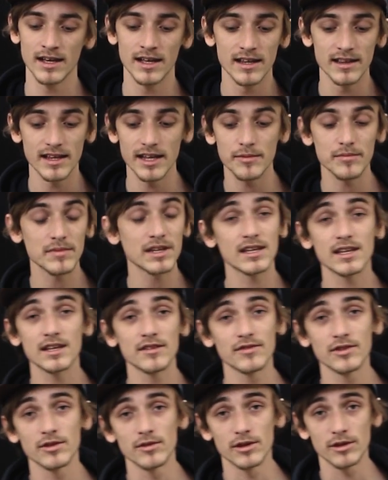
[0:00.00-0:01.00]
Let me give
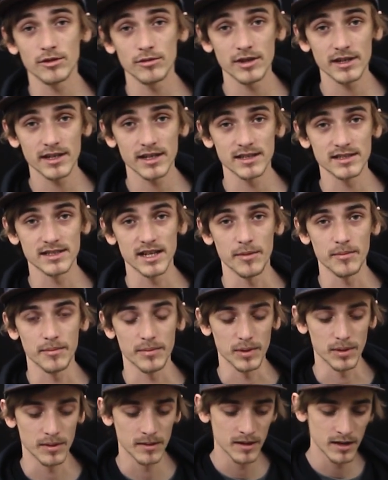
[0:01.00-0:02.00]
you a quick
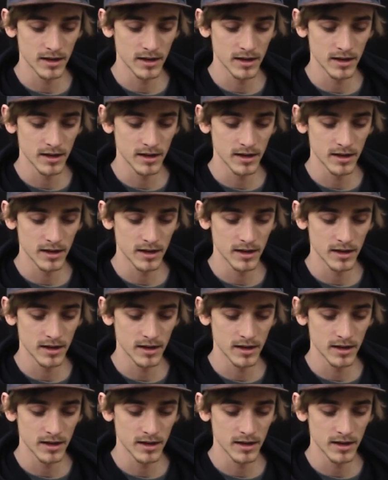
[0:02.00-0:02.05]
example.